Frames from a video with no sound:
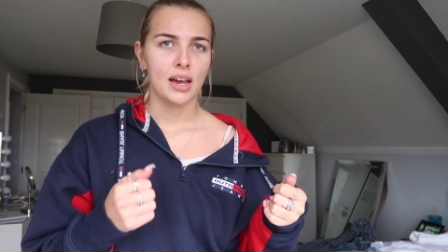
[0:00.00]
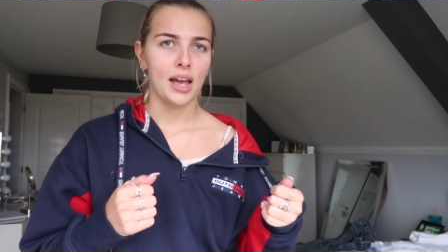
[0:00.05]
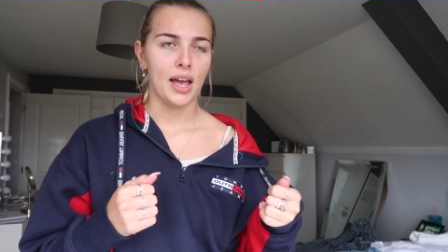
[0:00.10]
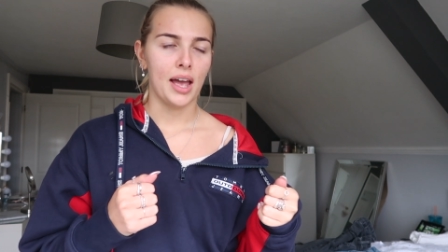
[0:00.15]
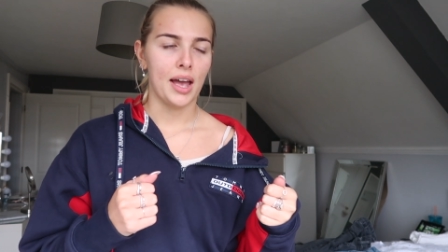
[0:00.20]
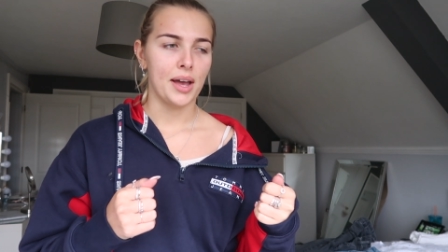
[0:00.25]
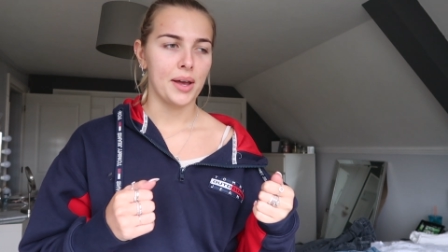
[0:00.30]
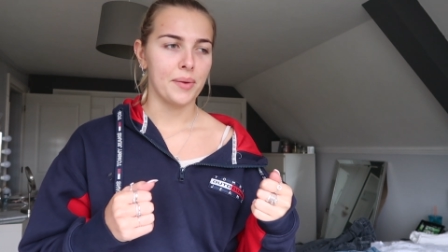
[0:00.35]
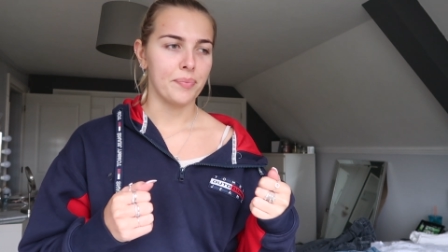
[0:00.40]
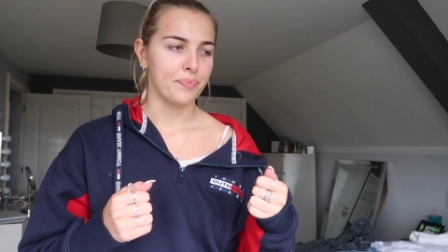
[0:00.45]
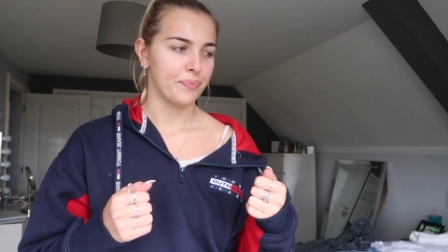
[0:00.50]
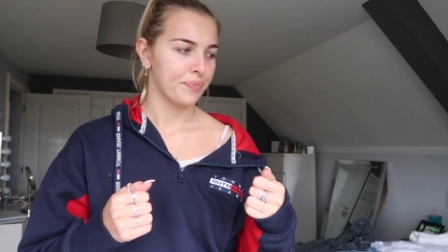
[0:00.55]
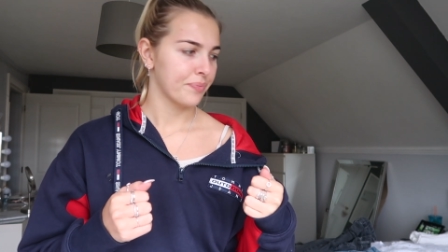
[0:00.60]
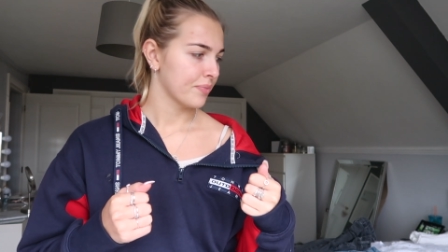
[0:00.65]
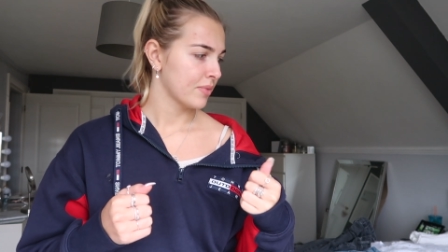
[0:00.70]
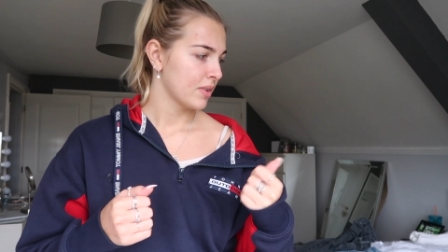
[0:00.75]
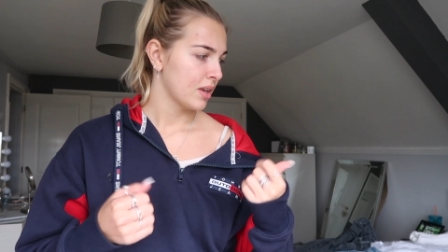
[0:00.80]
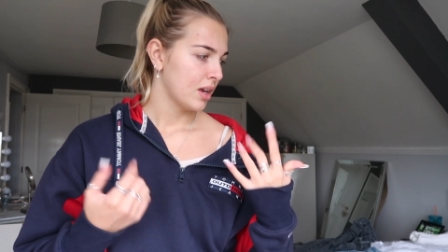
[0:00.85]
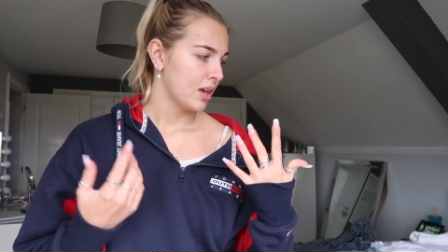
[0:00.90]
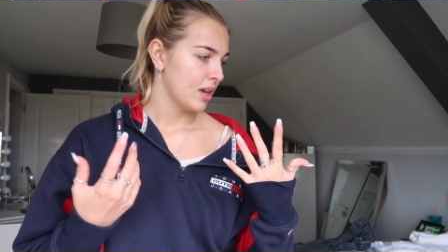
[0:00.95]

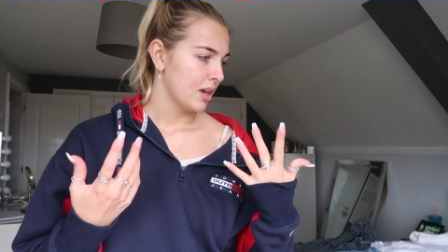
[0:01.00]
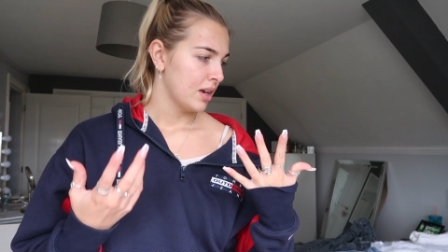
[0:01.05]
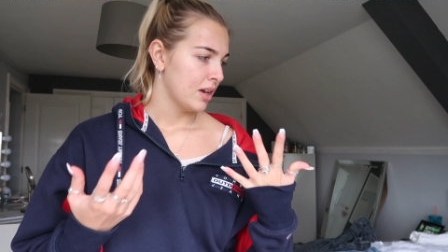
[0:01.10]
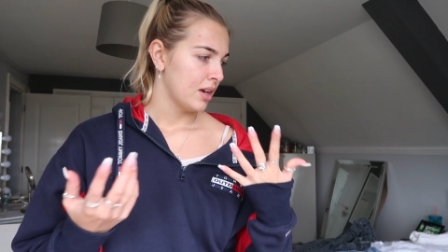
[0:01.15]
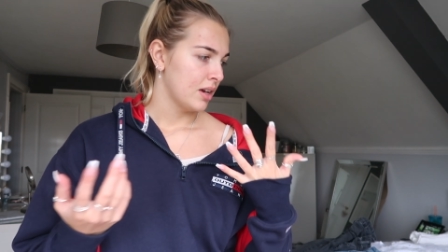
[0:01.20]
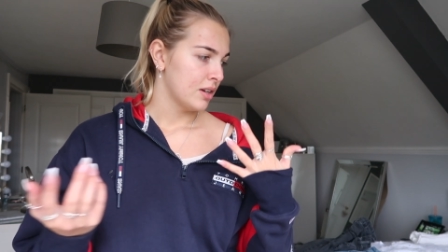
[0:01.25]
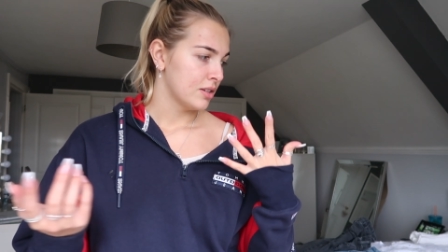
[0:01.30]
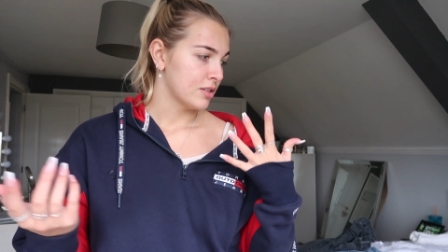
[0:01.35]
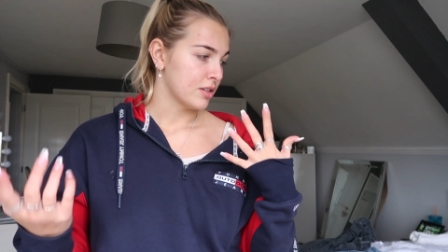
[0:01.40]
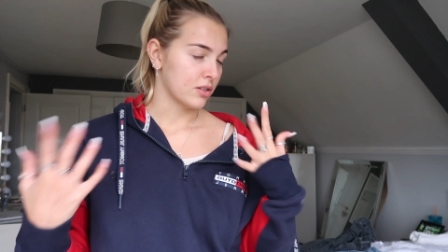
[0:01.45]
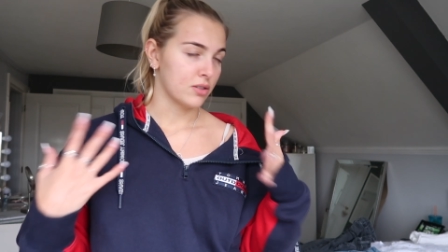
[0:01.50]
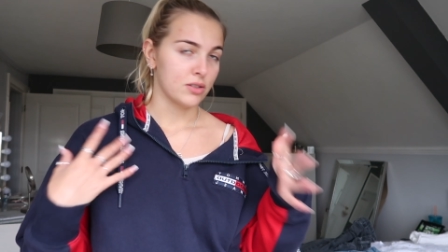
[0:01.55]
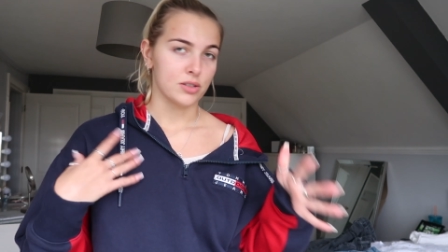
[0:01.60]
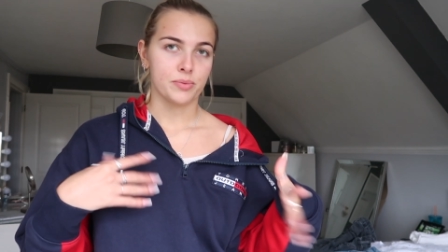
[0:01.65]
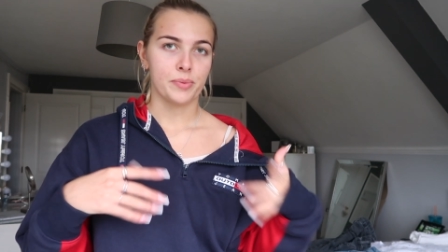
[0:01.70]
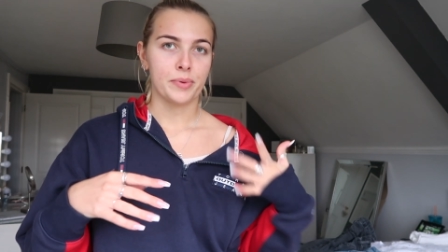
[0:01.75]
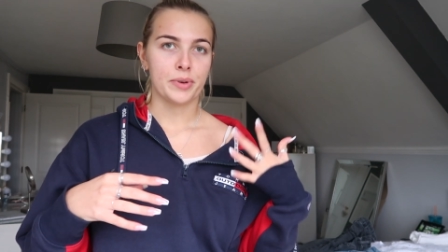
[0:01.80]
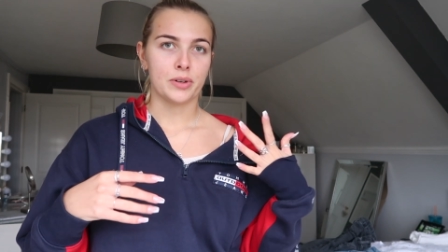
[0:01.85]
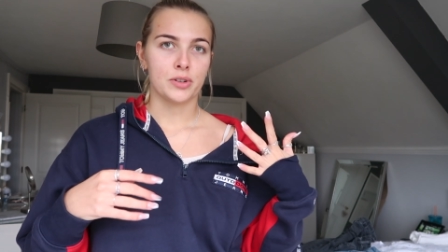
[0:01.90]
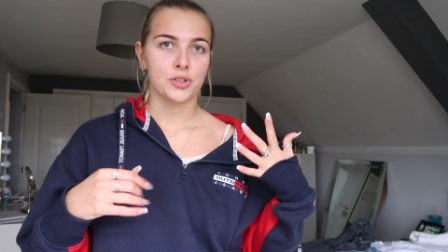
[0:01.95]
So I got a
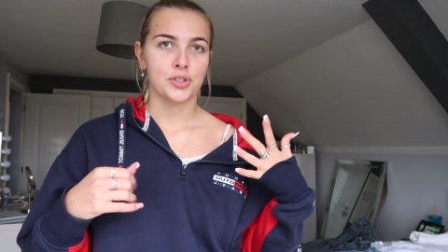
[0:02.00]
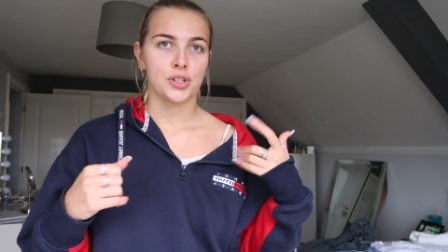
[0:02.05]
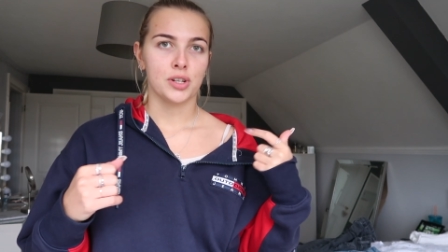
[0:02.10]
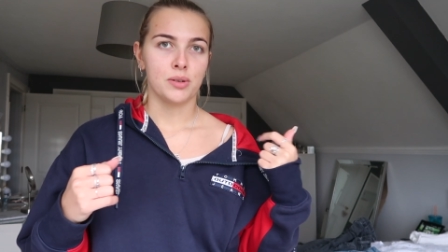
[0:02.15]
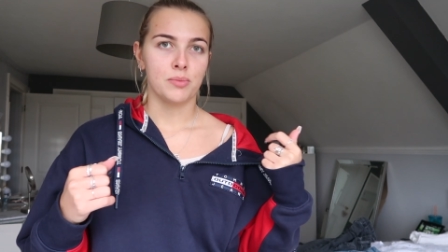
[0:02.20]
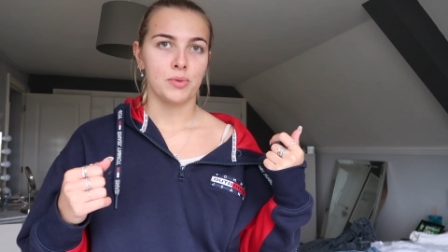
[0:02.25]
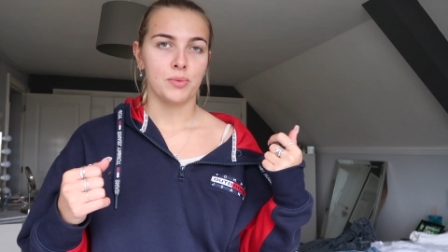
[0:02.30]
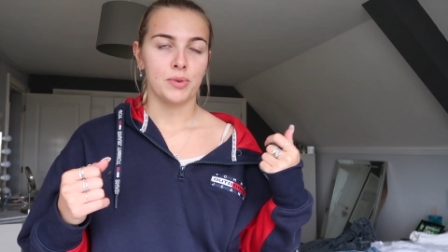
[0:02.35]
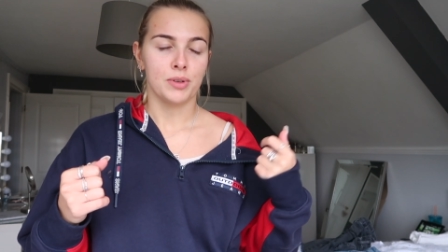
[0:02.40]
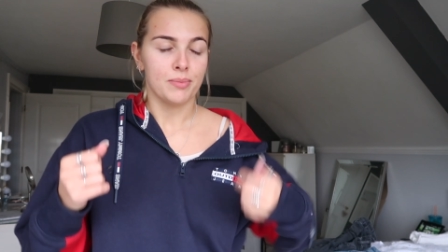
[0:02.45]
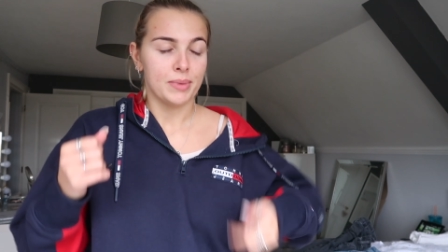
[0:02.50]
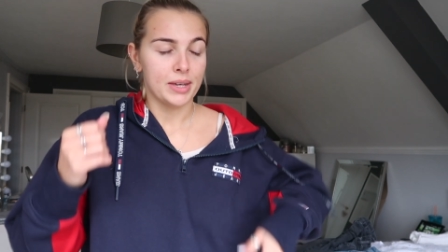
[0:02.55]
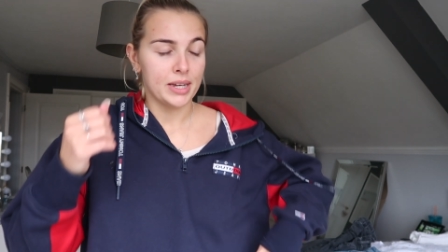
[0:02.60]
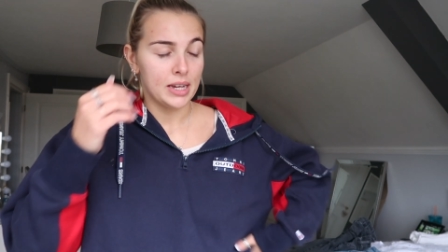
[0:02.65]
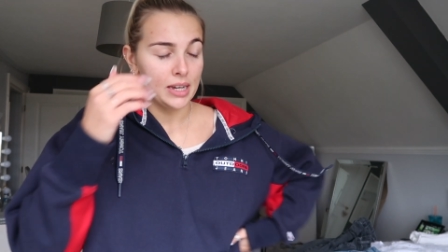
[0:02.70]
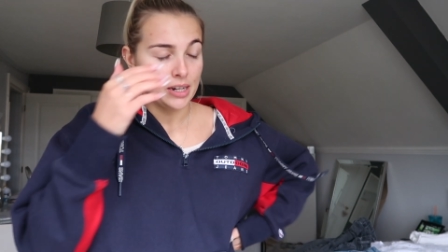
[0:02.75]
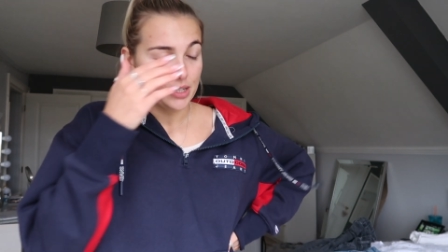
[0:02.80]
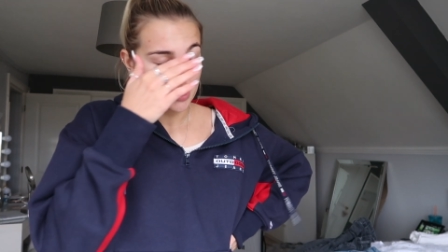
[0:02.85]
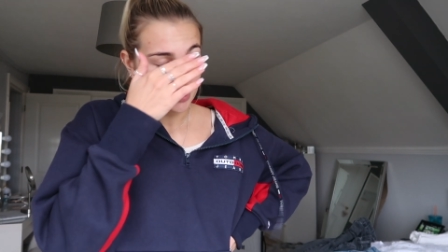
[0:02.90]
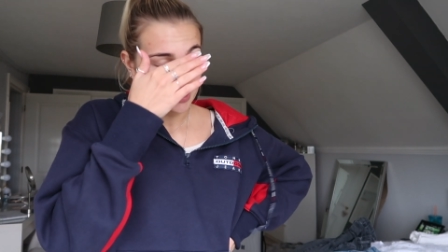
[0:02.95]
swimming costume with
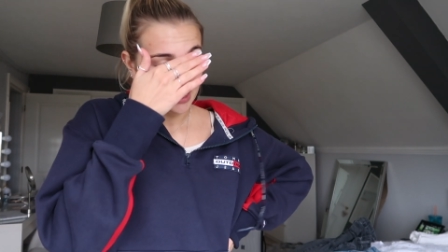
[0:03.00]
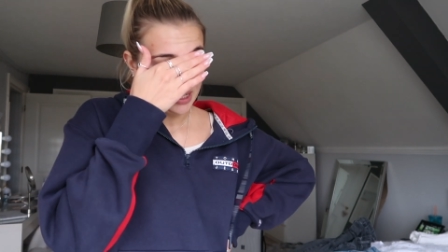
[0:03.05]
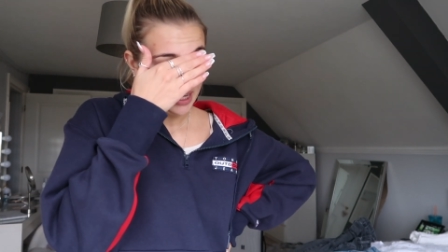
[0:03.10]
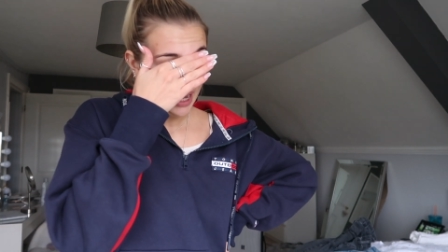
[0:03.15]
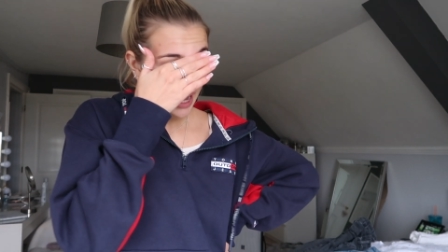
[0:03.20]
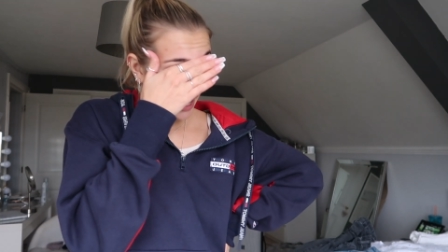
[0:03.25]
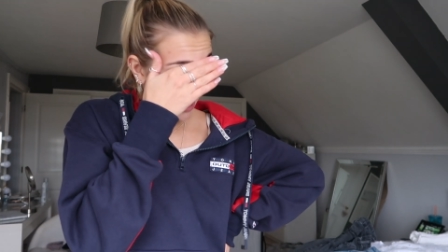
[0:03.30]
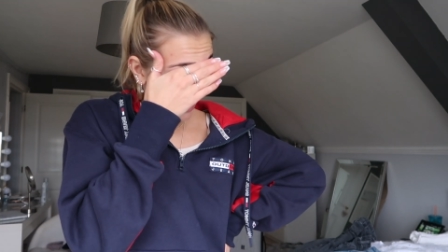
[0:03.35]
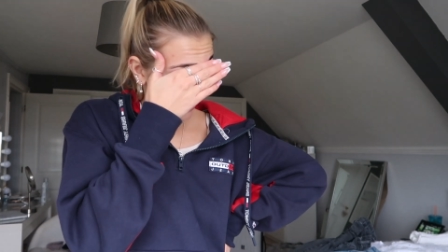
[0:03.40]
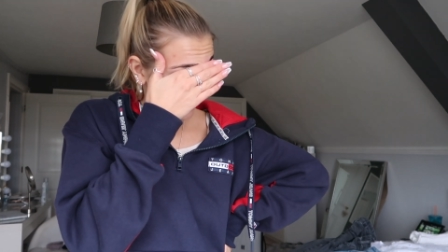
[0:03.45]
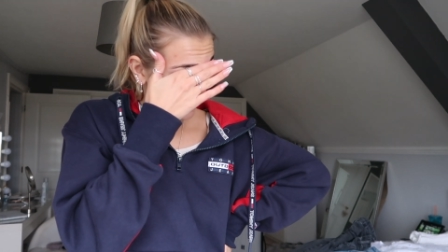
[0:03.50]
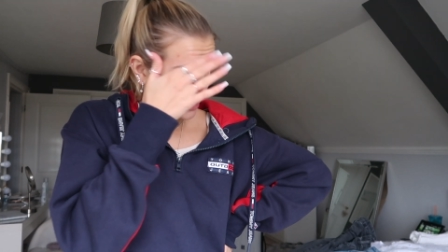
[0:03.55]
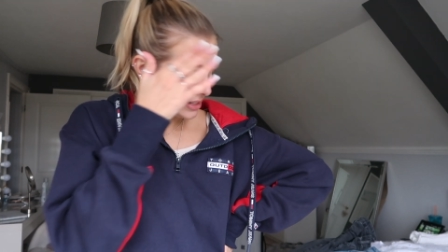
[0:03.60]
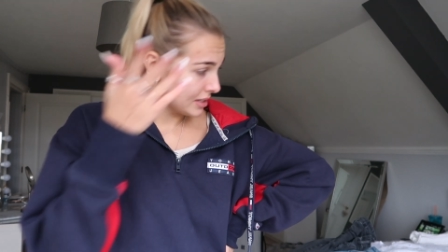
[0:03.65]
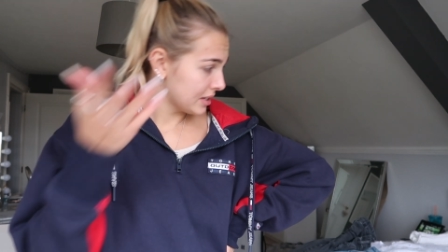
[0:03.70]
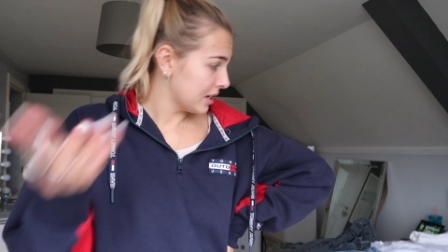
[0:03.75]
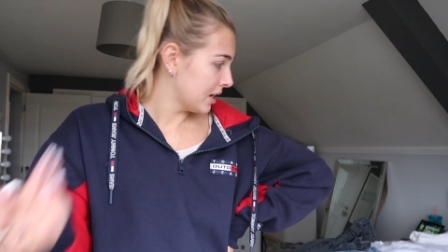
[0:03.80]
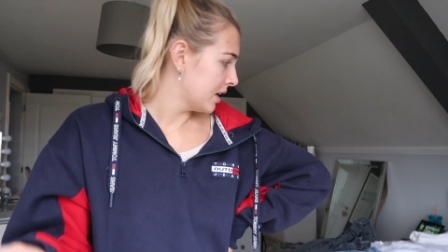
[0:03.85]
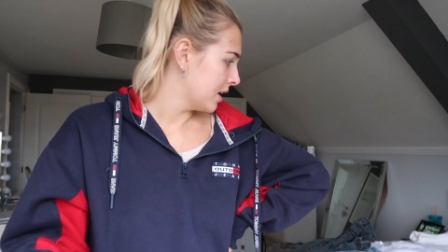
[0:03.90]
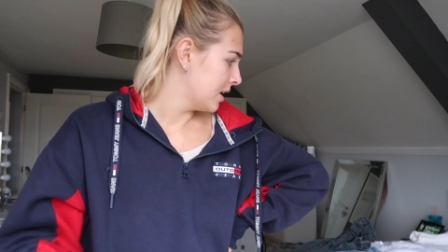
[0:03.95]
me just in
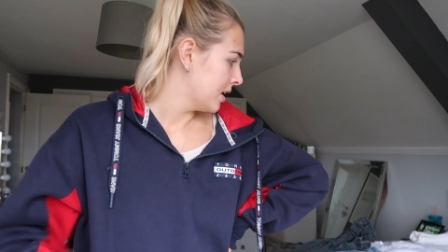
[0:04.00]
case.